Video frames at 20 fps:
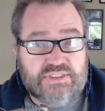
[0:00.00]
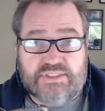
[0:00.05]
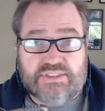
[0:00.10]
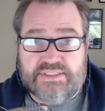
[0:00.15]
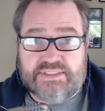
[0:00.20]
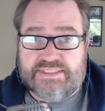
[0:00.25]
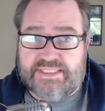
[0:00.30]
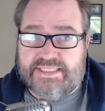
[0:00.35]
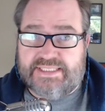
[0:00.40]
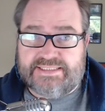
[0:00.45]

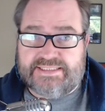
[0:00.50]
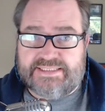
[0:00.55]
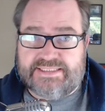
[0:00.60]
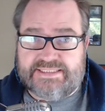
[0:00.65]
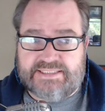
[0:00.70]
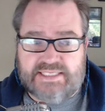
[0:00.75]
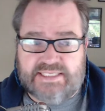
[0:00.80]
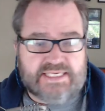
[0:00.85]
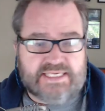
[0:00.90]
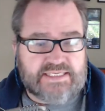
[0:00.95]
So that's
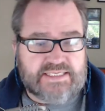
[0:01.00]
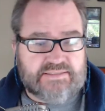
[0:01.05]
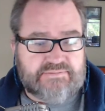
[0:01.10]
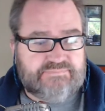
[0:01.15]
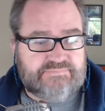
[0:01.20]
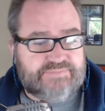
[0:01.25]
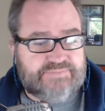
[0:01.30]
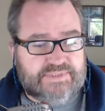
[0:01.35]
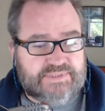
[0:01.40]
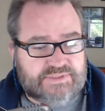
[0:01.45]
exciting.
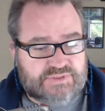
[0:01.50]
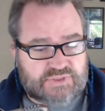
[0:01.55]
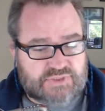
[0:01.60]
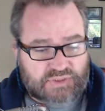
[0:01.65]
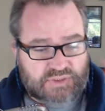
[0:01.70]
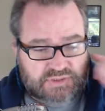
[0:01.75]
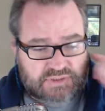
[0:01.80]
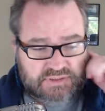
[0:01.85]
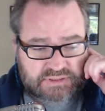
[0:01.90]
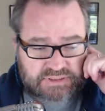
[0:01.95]
That's
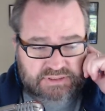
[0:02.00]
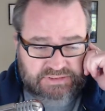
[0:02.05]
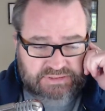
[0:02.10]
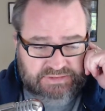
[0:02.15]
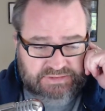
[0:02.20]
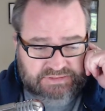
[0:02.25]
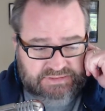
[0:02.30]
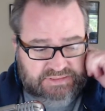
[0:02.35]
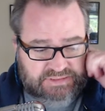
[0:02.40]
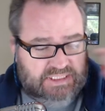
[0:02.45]
good.
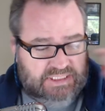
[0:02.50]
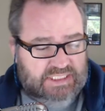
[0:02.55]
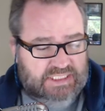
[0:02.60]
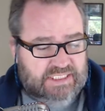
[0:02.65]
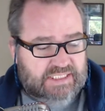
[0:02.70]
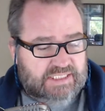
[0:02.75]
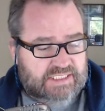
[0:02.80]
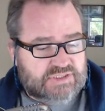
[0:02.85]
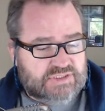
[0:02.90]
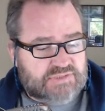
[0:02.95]

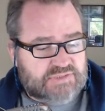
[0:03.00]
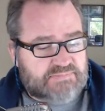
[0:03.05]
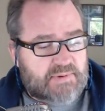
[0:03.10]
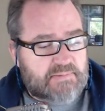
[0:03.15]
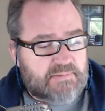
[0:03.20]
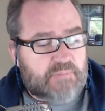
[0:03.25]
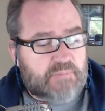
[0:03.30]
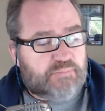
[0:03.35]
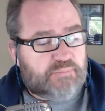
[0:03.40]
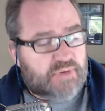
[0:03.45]
I just made
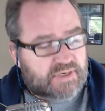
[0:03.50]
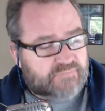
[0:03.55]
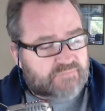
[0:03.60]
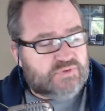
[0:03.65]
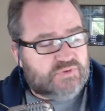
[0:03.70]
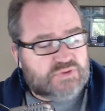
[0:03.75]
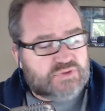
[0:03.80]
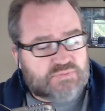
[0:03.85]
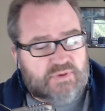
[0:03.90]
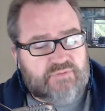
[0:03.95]
my
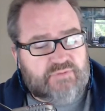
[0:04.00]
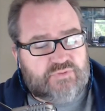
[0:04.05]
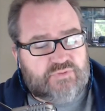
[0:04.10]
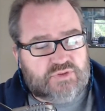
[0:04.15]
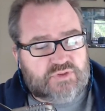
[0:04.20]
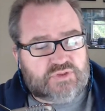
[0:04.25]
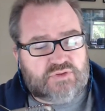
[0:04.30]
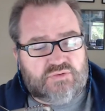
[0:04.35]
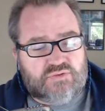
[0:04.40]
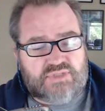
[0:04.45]
breakfast, waiting for it to
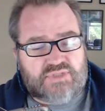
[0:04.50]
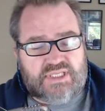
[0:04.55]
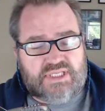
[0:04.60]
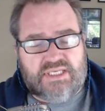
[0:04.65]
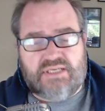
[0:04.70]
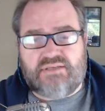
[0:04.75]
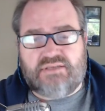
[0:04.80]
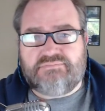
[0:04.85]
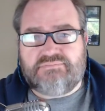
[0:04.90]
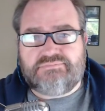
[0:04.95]
cool
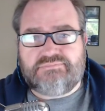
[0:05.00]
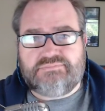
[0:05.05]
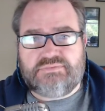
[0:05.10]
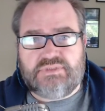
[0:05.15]
down.